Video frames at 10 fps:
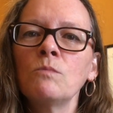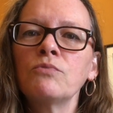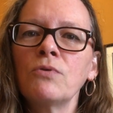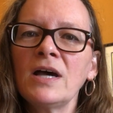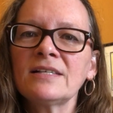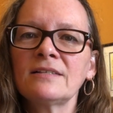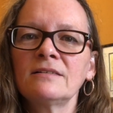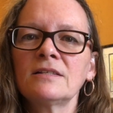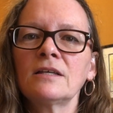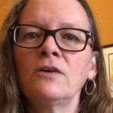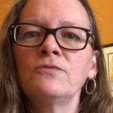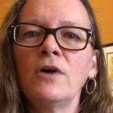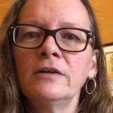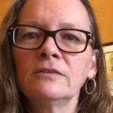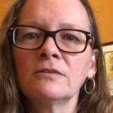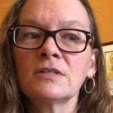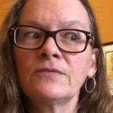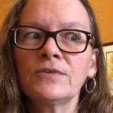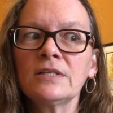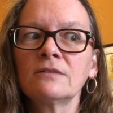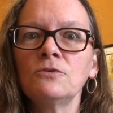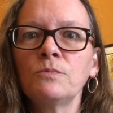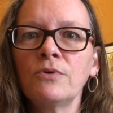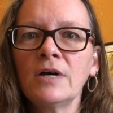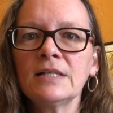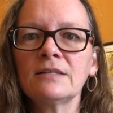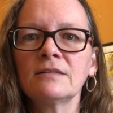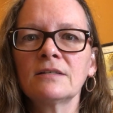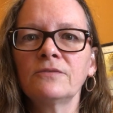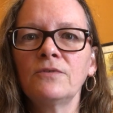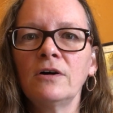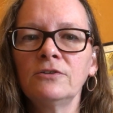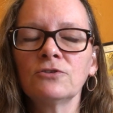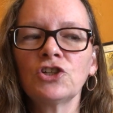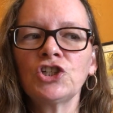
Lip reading: presence of others, physical presence of others,